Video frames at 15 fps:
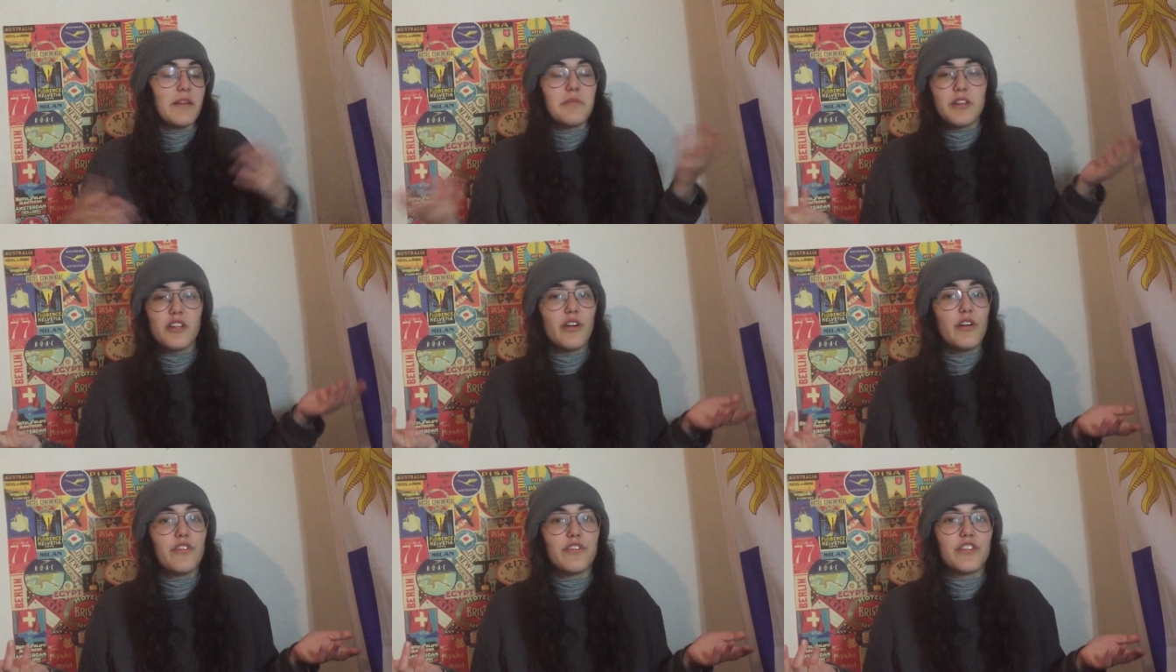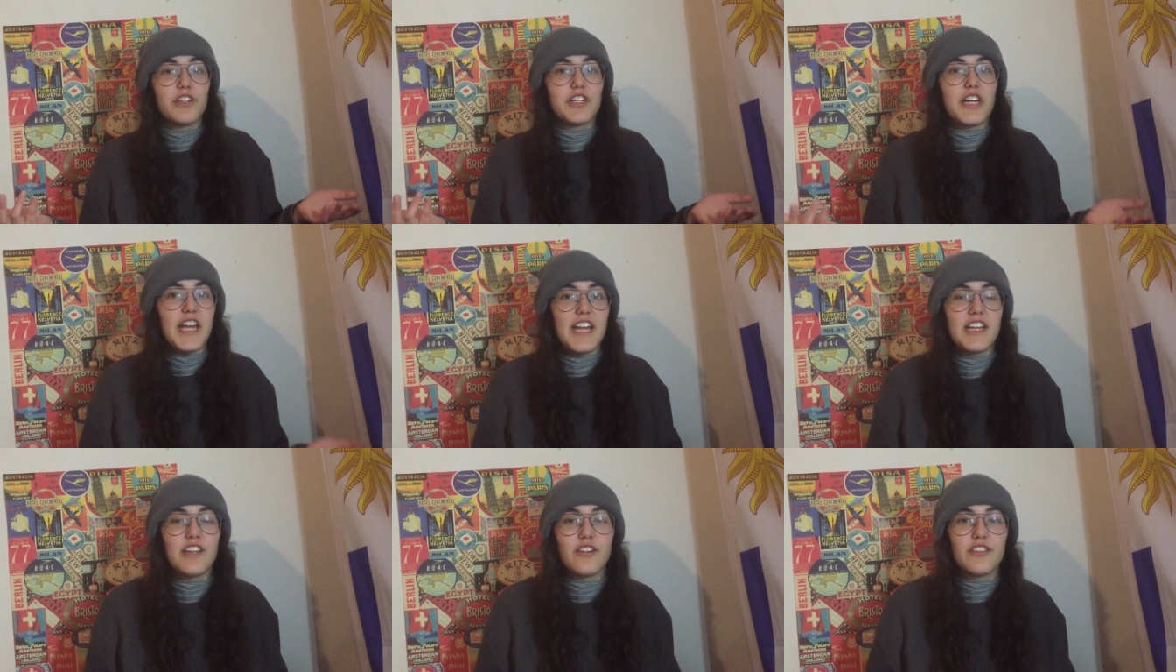Let me know if there are
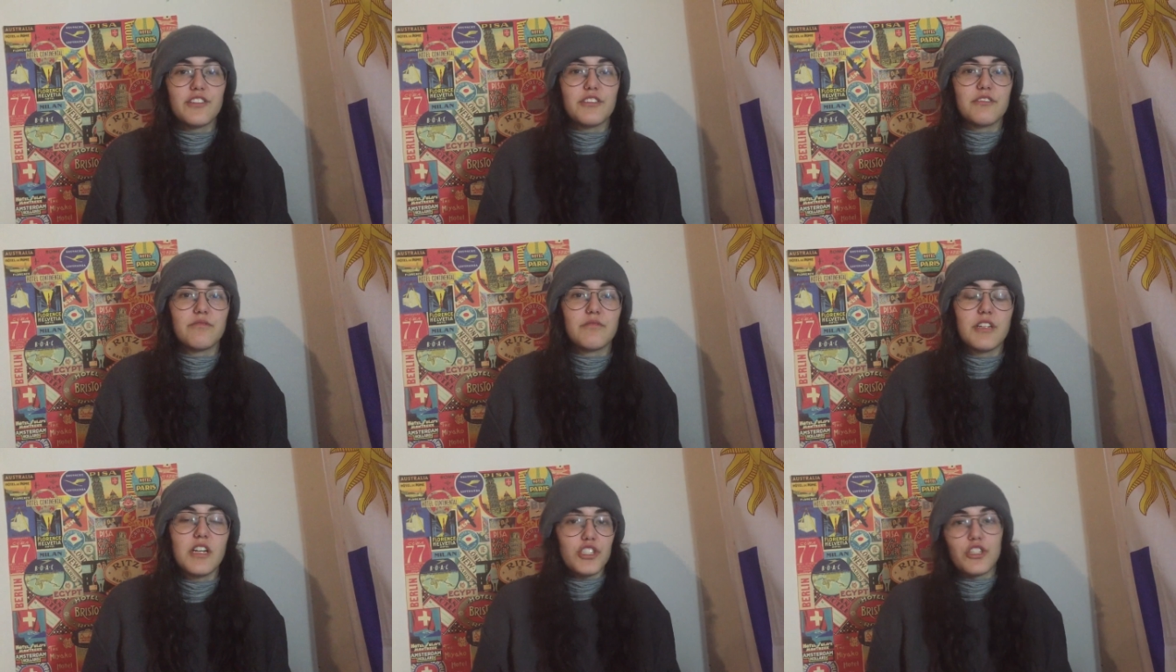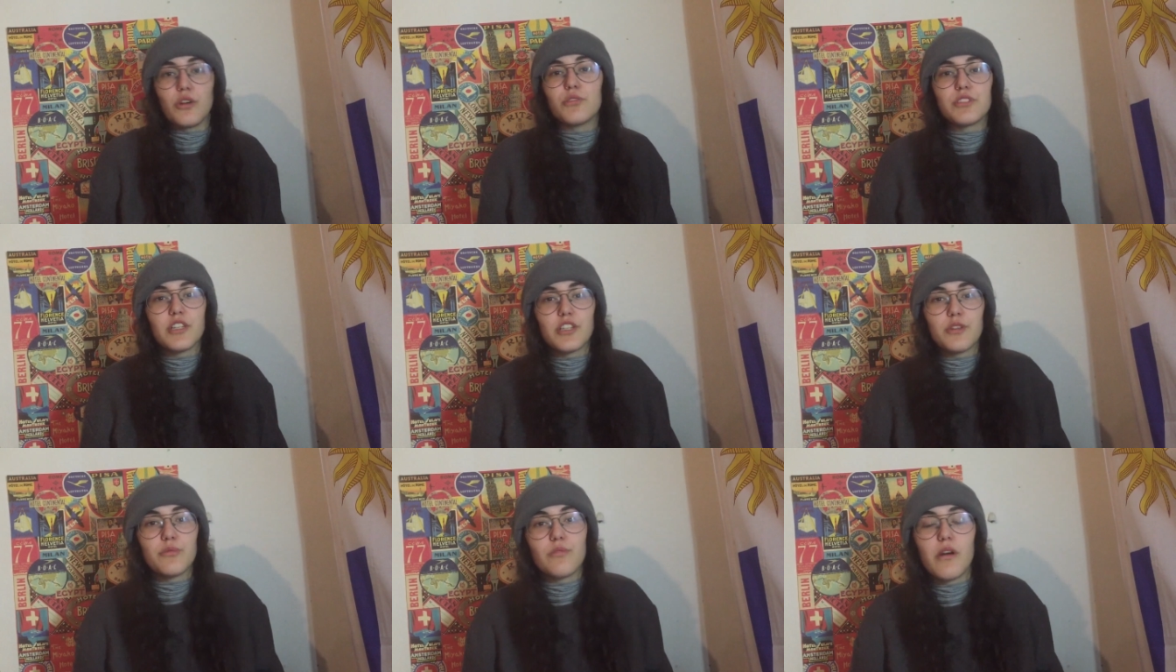any other shows
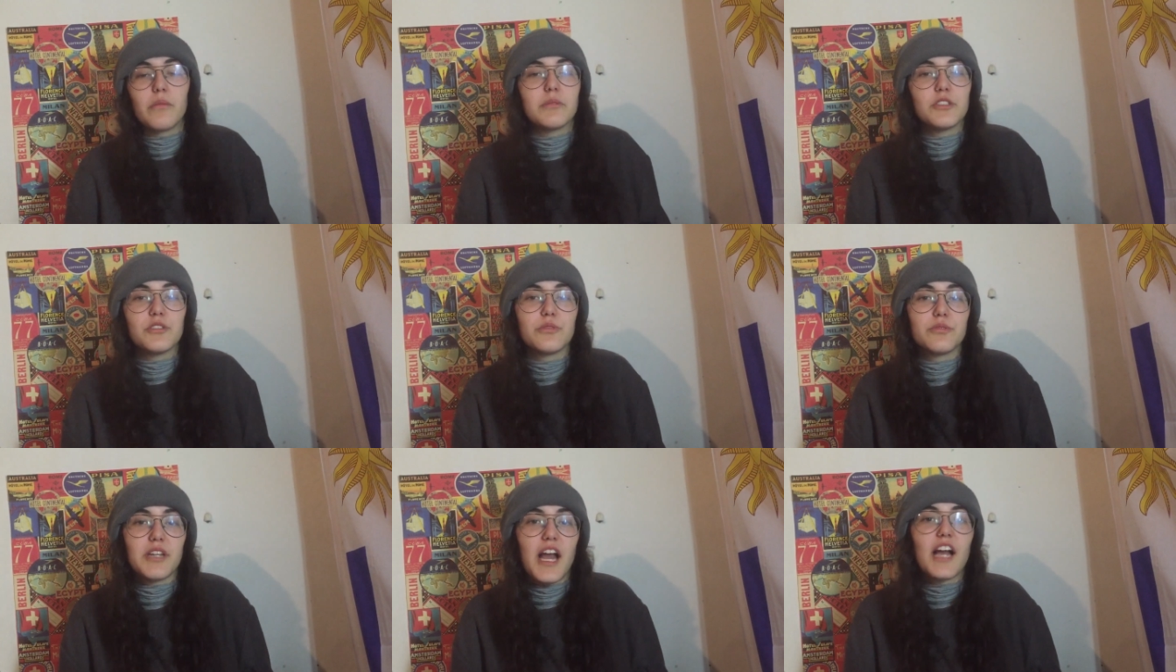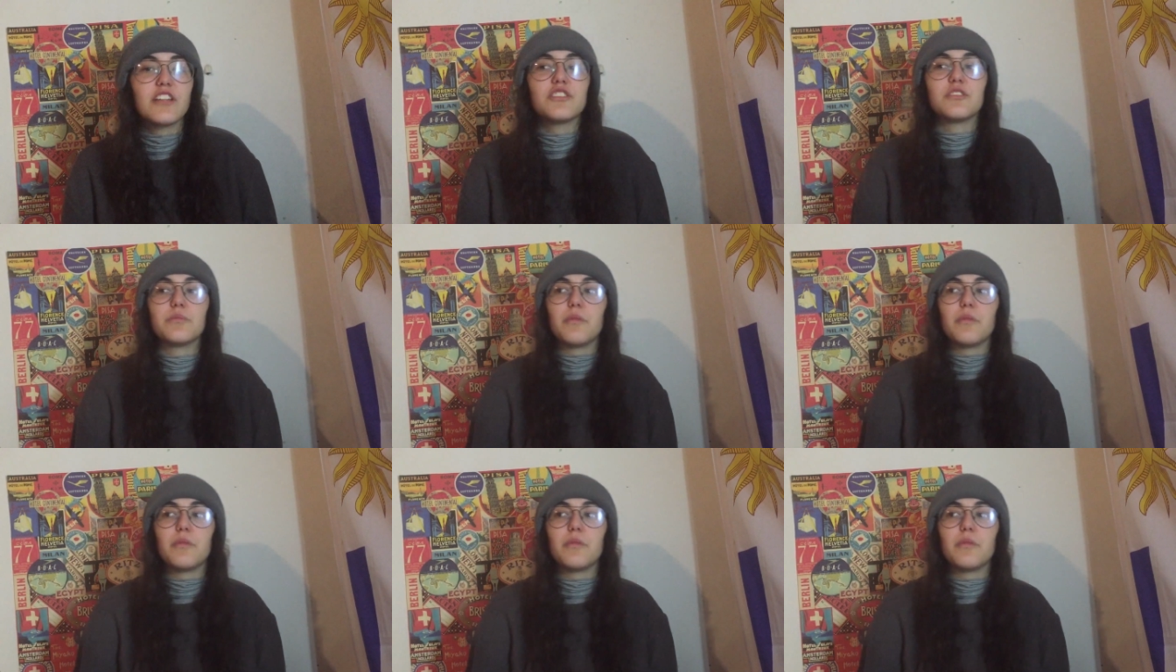that you want me to react to,